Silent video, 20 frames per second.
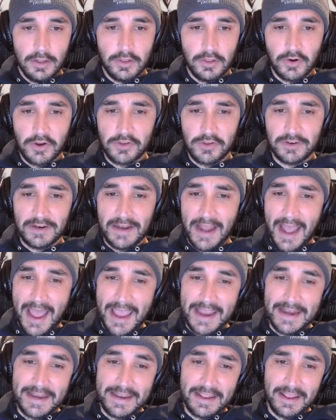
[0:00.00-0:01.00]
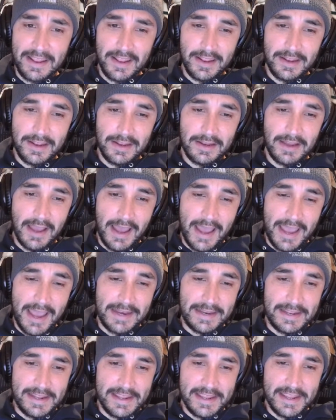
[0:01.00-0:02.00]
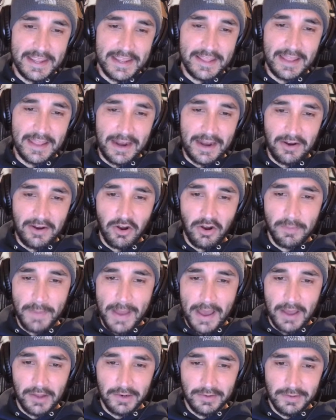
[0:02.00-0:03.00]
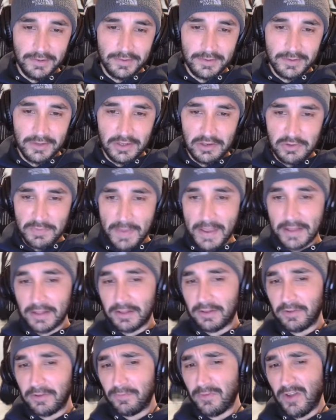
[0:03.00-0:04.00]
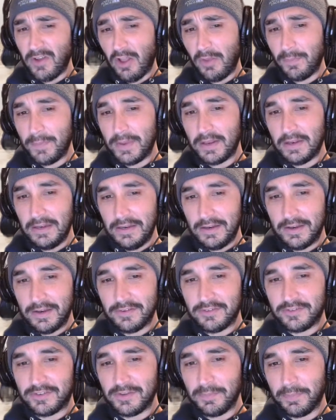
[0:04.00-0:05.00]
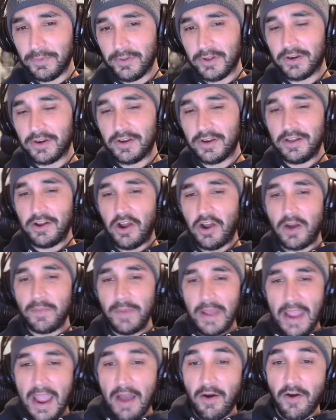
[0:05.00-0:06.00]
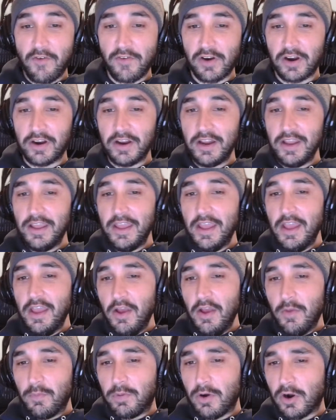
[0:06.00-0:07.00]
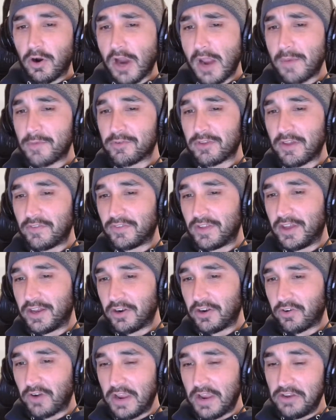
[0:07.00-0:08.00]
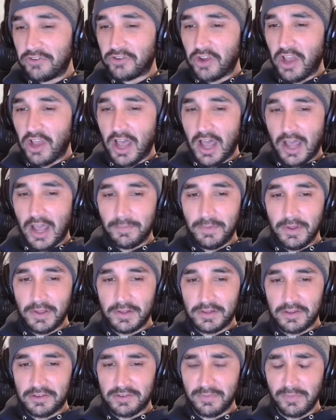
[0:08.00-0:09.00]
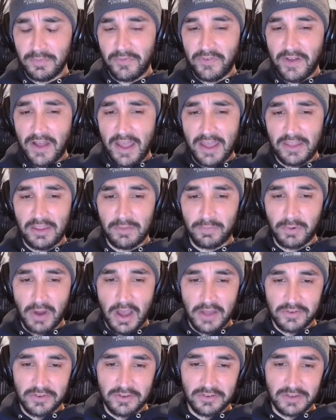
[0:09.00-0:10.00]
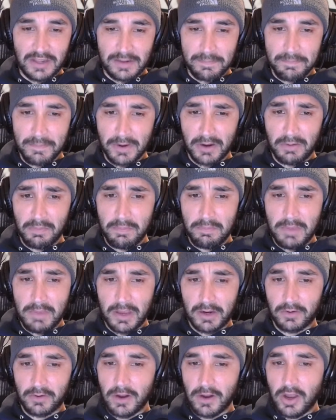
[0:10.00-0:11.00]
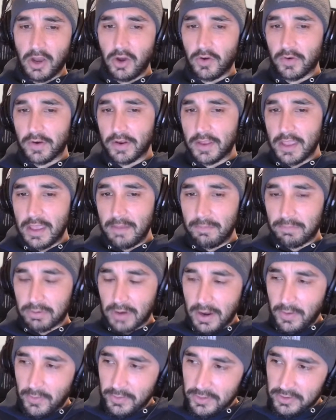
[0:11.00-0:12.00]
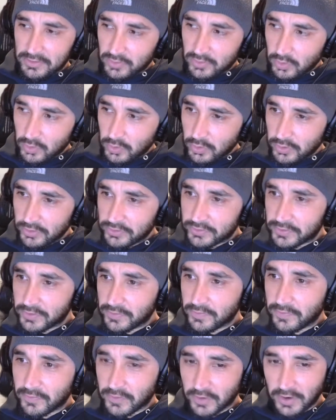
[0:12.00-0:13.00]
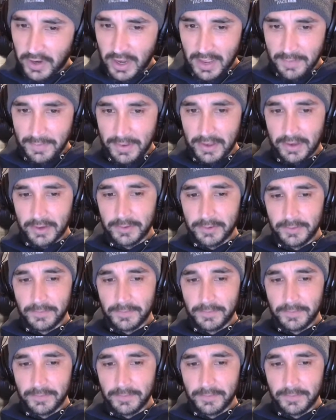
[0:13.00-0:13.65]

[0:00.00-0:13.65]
There is an IDE that I know about to make development simpler in Arma. However, programmers have done a great job to simplify the process, like Micro and Brett with his tools for Hemet.